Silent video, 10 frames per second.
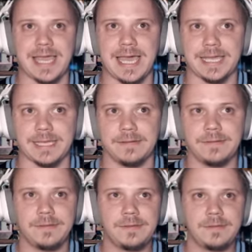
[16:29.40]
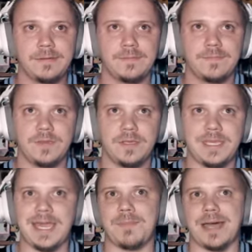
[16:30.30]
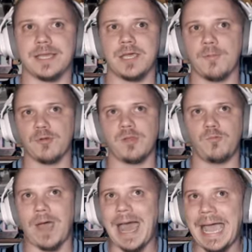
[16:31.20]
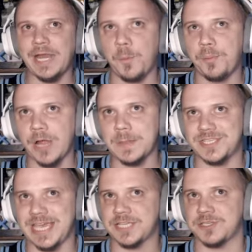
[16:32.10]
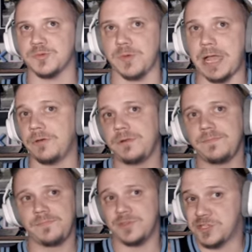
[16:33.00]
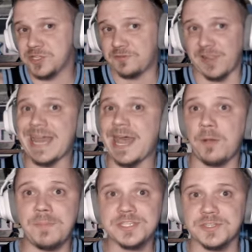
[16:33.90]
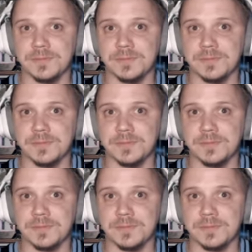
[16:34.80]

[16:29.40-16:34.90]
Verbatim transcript: Yakin. He had Montgomery wide open on the Texas route and just flat out missed